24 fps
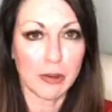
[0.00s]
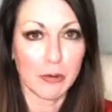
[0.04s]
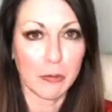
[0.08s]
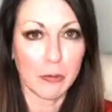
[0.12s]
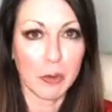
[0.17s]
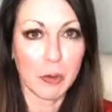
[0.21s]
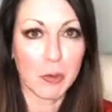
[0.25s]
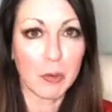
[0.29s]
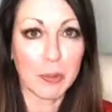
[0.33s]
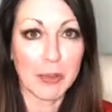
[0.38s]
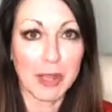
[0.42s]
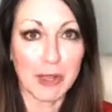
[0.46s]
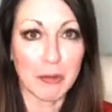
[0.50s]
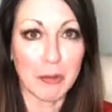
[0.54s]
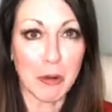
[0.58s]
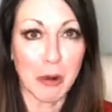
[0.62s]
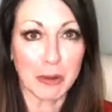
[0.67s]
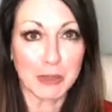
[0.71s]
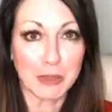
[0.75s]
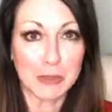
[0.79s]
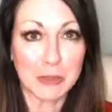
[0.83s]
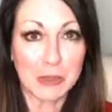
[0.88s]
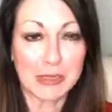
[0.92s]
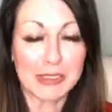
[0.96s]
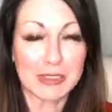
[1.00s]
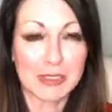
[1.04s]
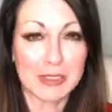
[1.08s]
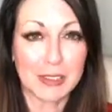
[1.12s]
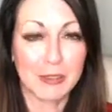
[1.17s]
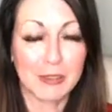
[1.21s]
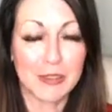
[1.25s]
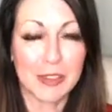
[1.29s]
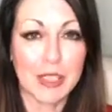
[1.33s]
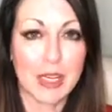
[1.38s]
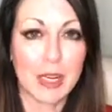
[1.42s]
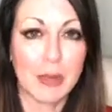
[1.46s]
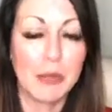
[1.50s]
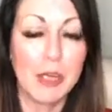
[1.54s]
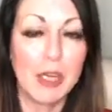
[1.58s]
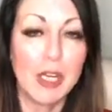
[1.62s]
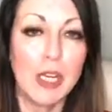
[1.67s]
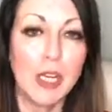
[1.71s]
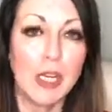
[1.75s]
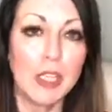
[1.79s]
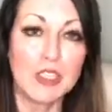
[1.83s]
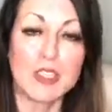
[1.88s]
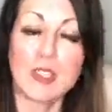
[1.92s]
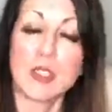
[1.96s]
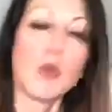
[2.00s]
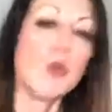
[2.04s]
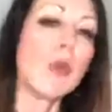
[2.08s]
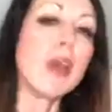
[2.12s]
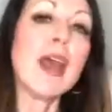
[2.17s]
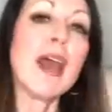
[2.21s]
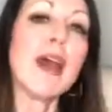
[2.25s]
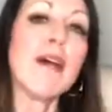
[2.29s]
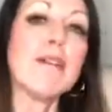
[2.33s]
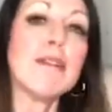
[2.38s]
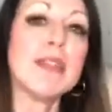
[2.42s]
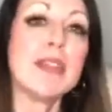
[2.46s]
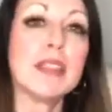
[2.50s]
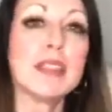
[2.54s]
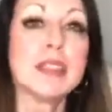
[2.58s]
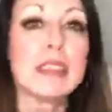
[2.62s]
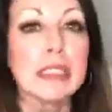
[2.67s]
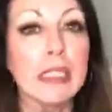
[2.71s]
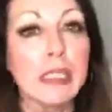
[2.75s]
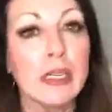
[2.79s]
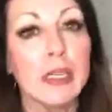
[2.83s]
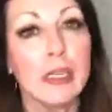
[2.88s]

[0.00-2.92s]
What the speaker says: we would make wrong choices all the time. So we have this